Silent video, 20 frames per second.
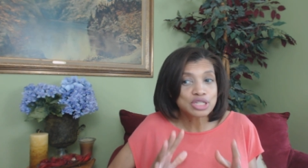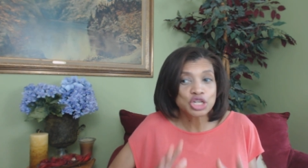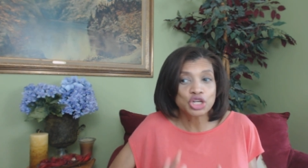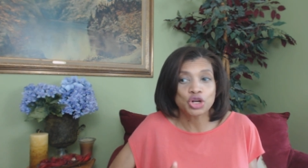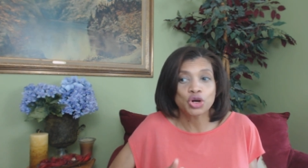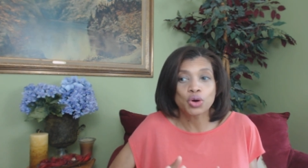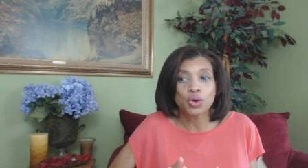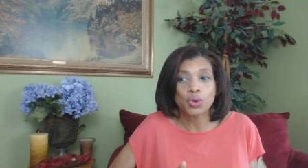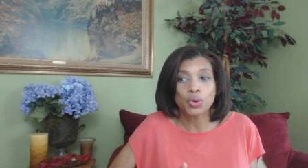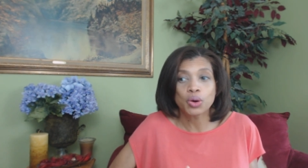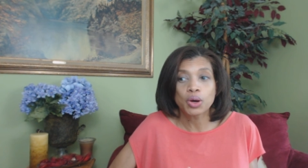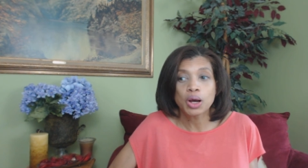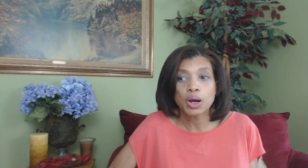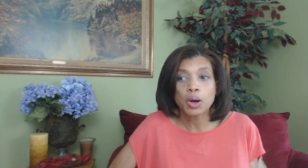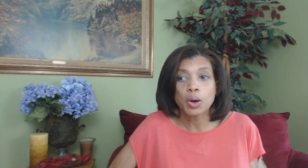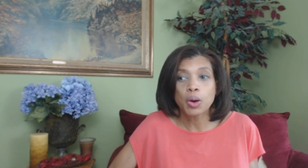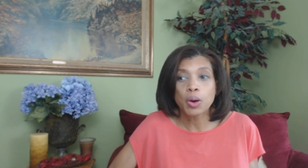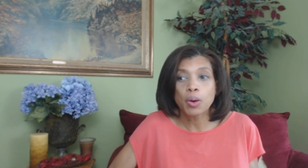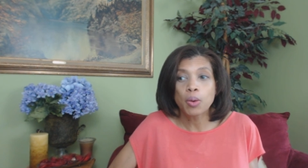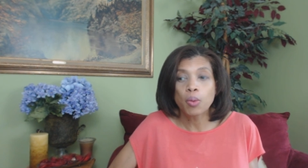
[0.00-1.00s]
you know,
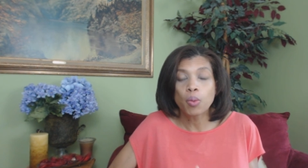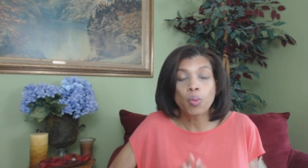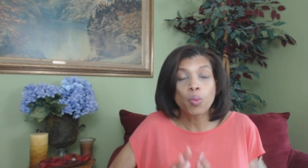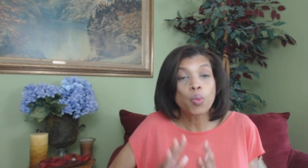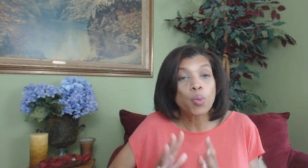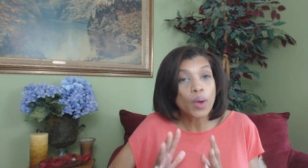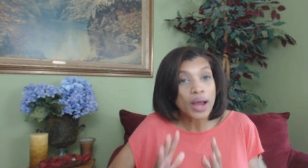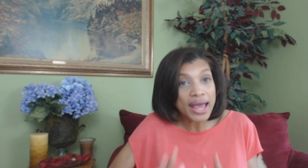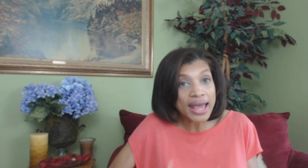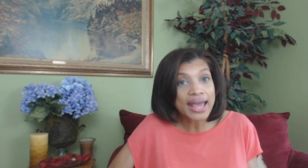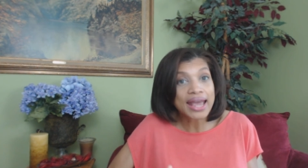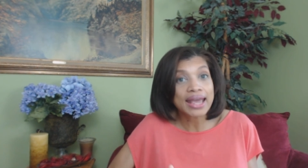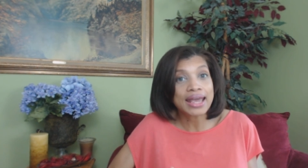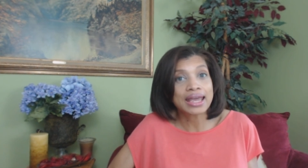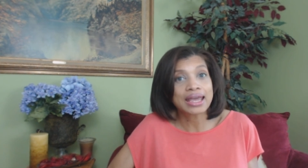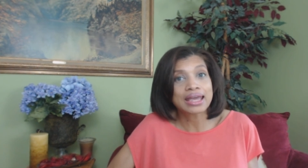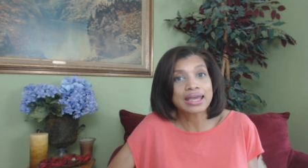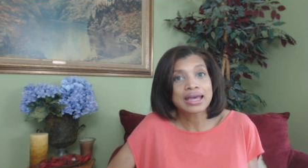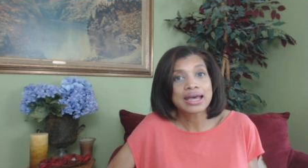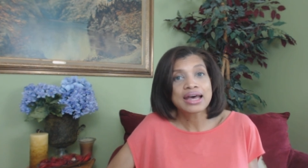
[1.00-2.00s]

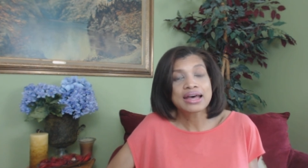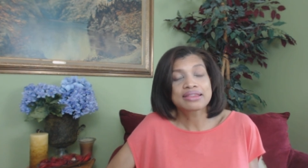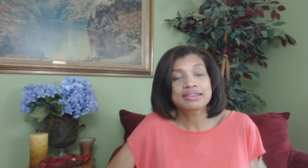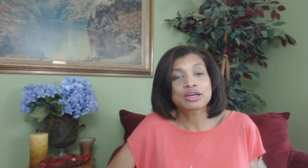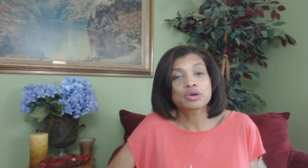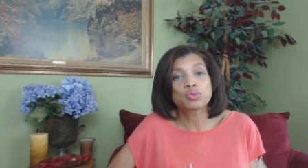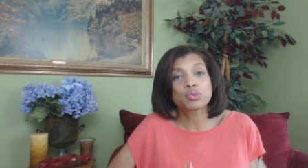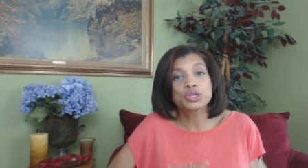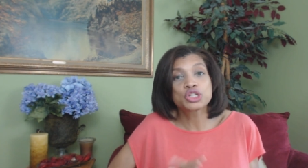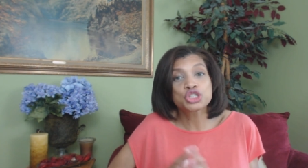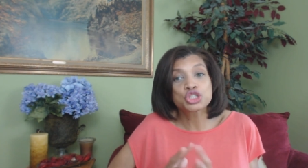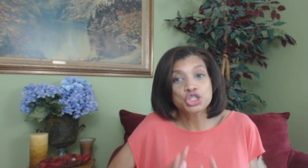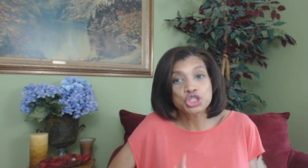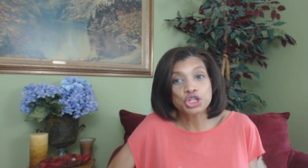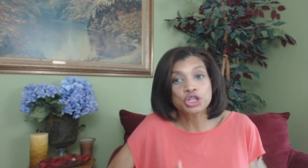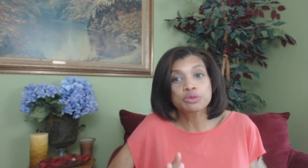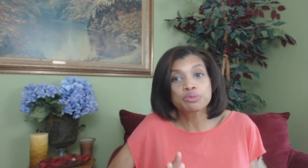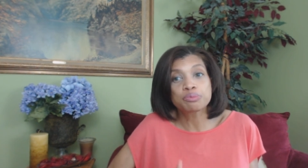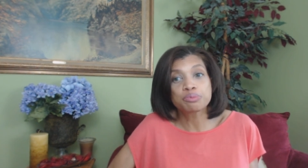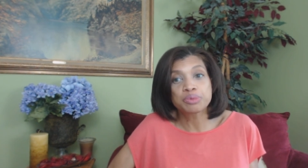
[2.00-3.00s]
way that we
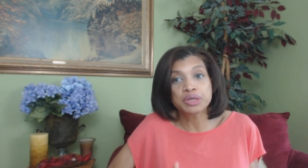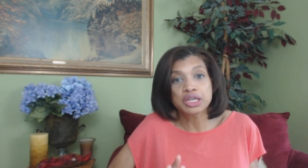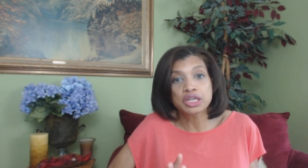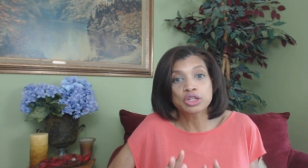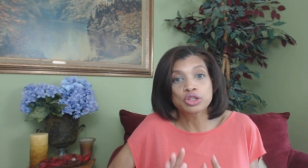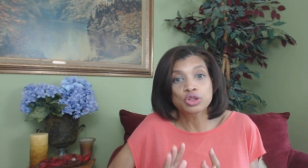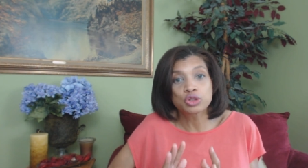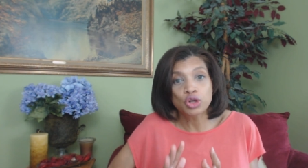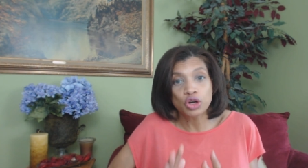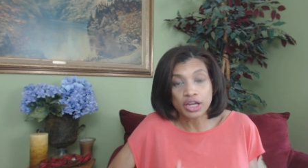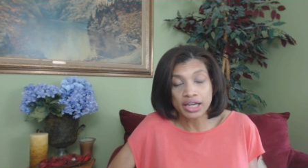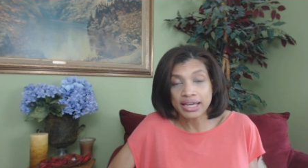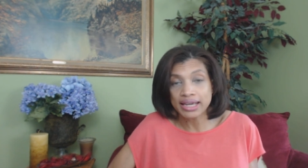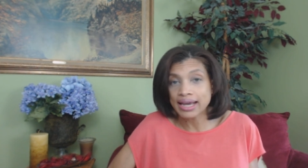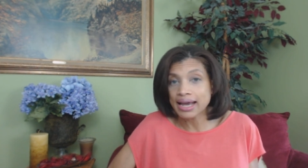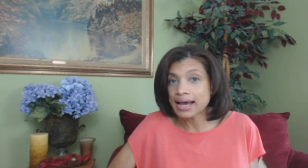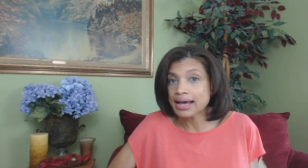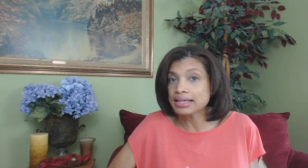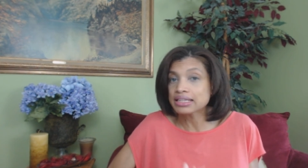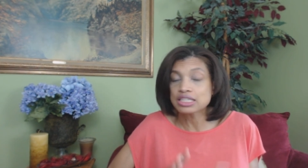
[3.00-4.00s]
should be
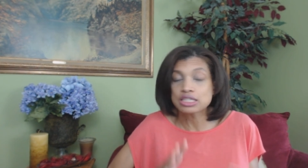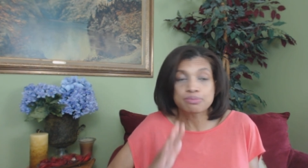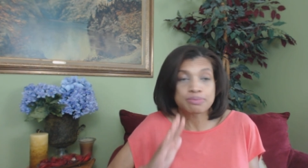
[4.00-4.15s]
looking at,